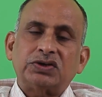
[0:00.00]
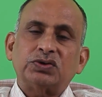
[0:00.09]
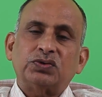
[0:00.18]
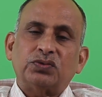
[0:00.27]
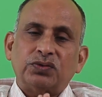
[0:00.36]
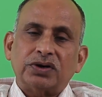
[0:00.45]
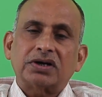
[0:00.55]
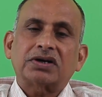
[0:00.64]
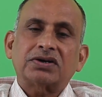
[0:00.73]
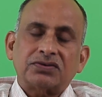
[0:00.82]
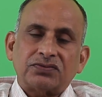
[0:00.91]
to
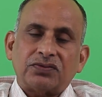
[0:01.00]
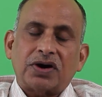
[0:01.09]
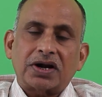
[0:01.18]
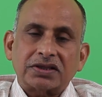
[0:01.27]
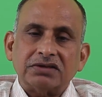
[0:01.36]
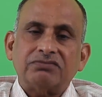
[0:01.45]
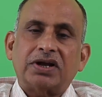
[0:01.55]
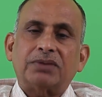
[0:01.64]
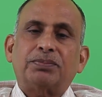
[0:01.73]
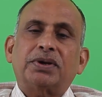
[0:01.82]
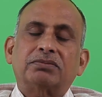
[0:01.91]
work for the
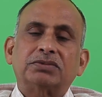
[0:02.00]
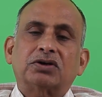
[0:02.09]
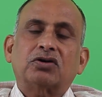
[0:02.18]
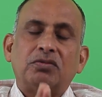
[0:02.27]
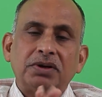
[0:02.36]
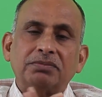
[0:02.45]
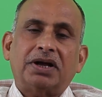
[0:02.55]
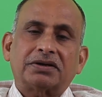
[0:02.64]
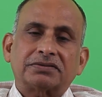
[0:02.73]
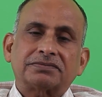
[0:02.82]
welfare of the common man,